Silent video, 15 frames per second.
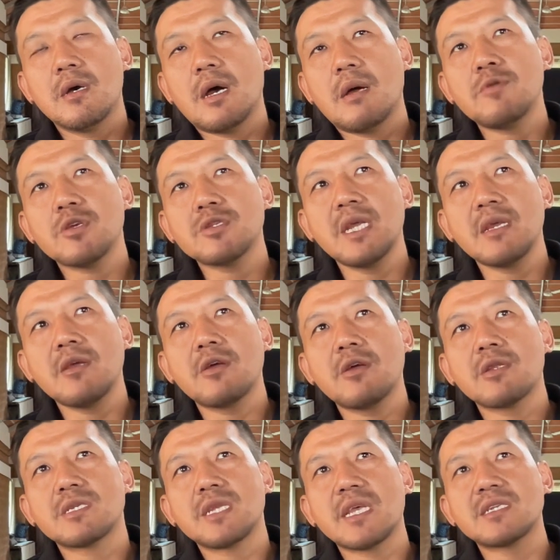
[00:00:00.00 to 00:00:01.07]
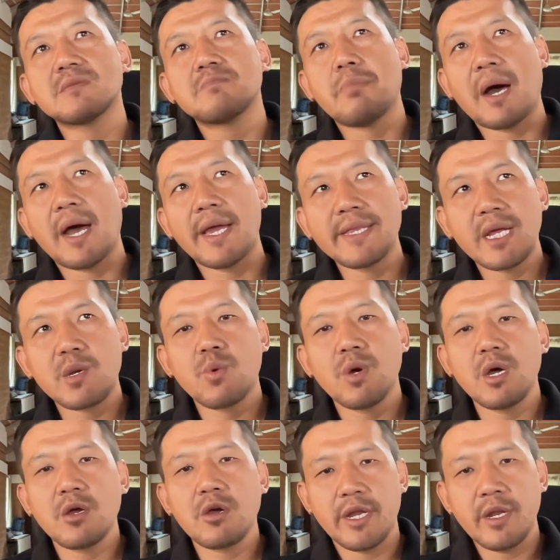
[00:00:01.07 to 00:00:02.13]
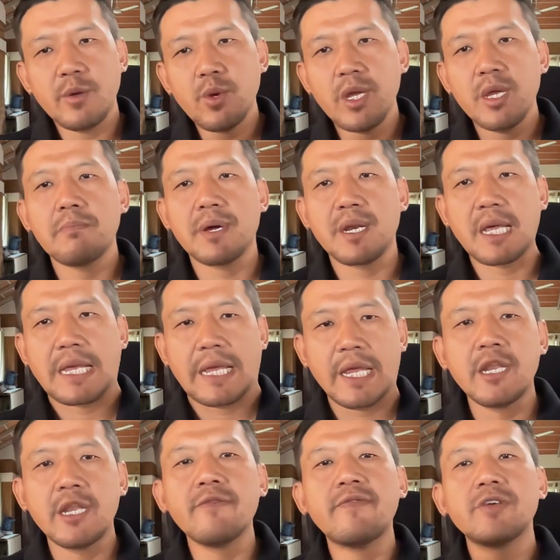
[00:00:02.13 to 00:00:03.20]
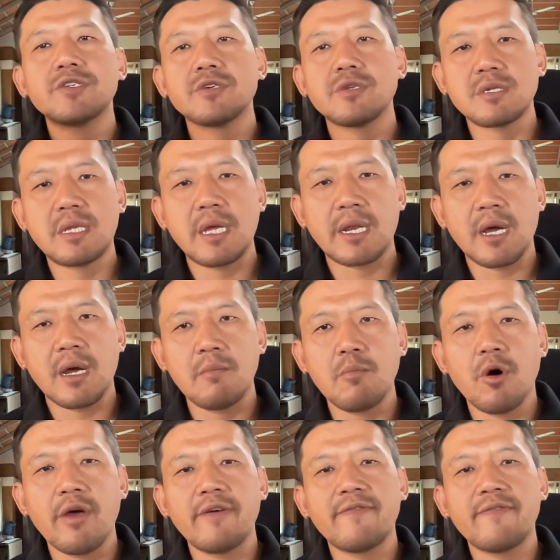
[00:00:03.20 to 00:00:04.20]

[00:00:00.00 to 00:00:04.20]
not saying going to say spy network or anyway, but like individuals that are more